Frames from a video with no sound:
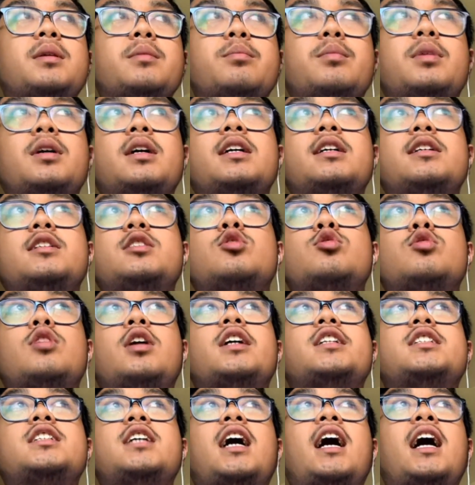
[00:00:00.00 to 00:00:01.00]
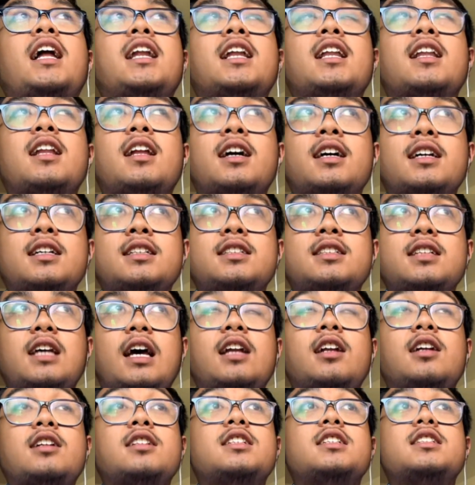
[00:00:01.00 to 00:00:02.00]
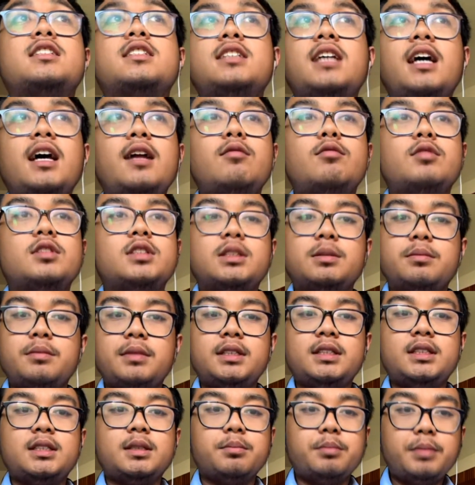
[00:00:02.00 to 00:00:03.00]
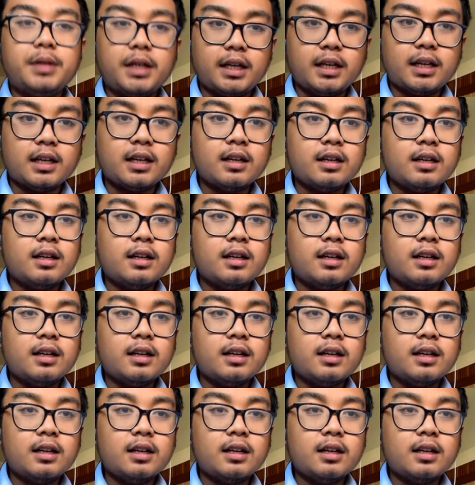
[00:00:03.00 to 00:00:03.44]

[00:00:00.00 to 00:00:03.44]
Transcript: but is trying to analyze and understand what it means to be.